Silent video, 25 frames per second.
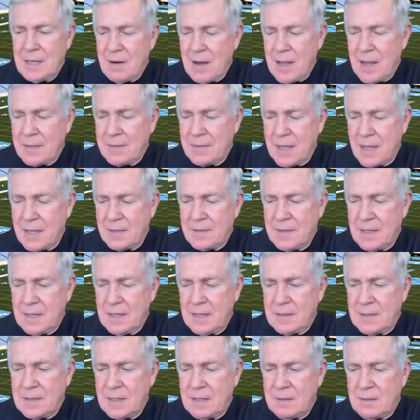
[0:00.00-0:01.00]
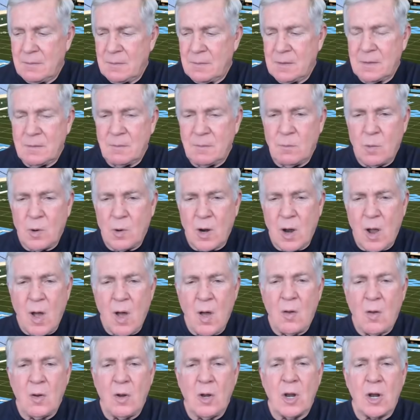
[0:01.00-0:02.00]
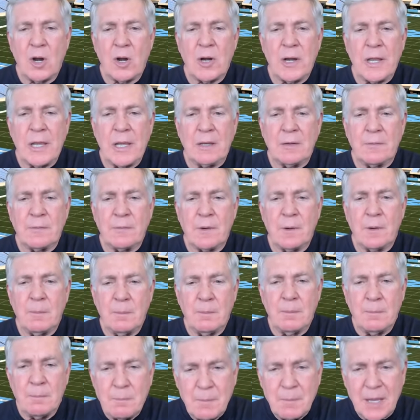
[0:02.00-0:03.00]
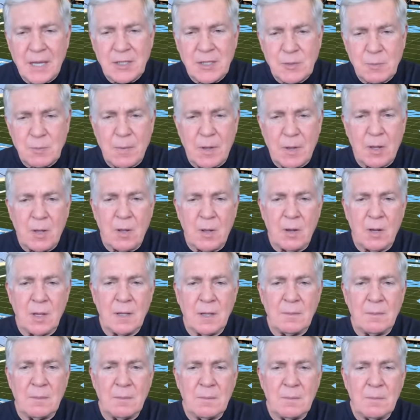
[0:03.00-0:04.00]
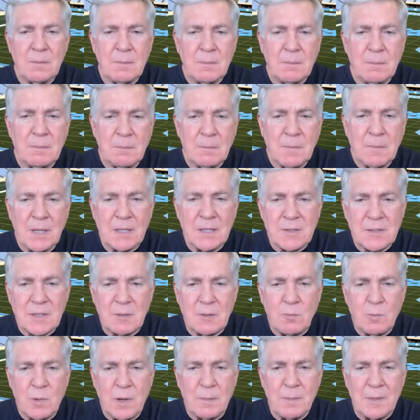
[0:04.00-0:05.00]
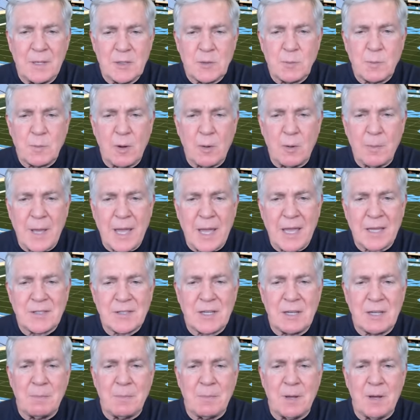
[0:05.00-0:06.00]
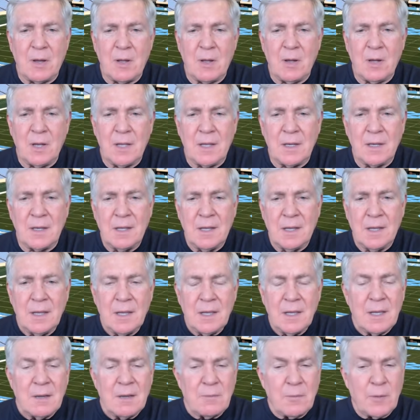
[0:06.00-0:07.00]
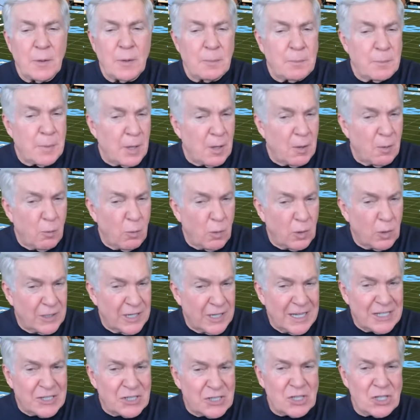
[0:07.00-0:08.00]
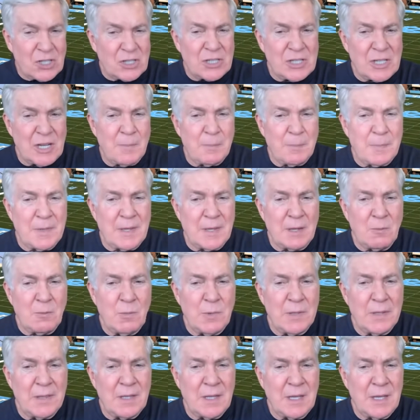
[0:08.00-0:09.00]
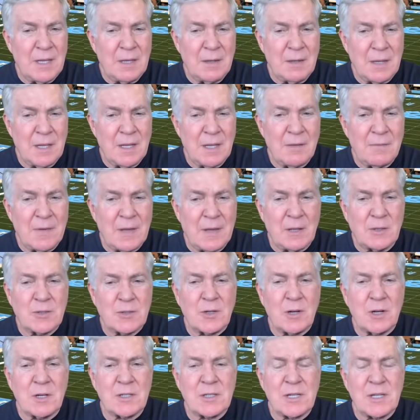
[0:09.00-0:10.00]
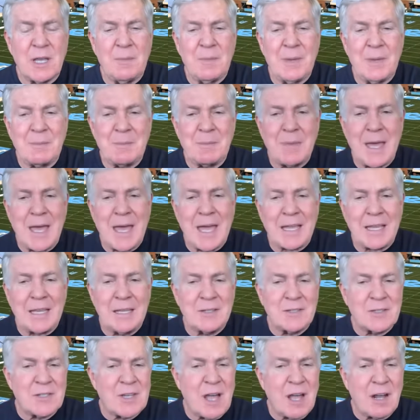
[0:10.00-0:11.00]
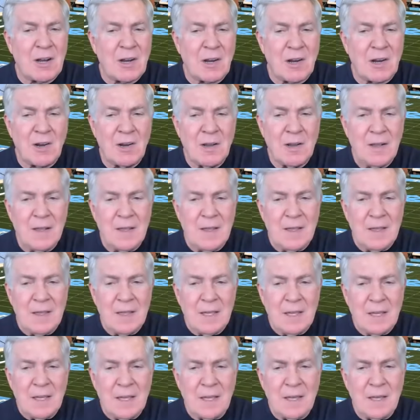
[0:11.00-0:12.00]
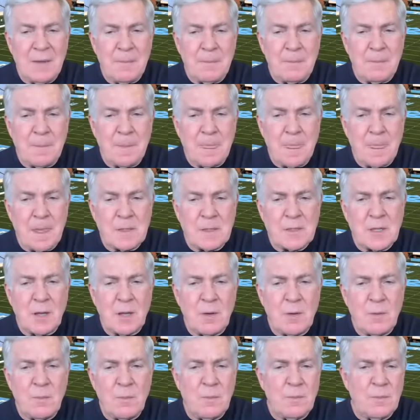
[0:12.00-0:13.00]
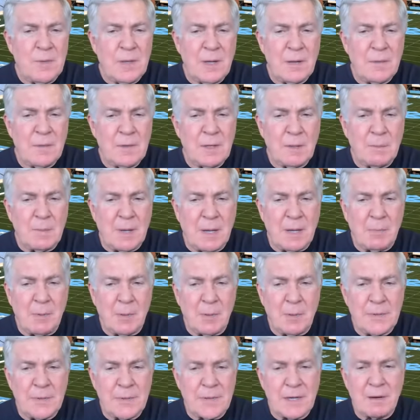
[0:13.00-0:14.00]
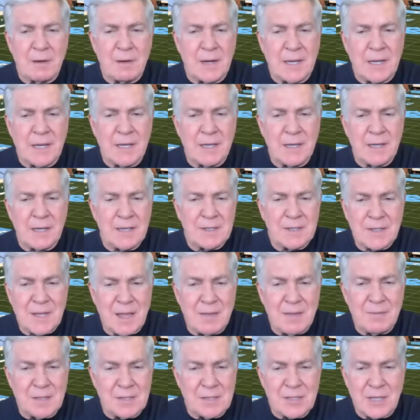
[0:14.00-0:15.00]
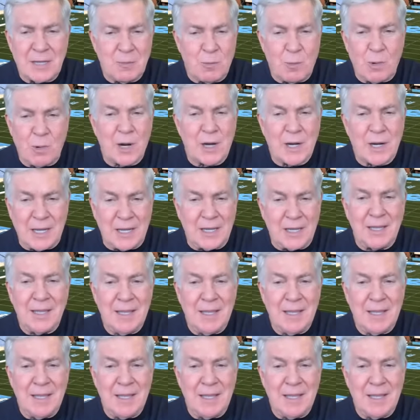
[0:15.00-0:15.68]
I, th- I think that we're all learning from baseball and men's and women's pro basketball and football will teach us something when the NFL starts coming back and soccer. Um, so the the bubble theory is obviously working.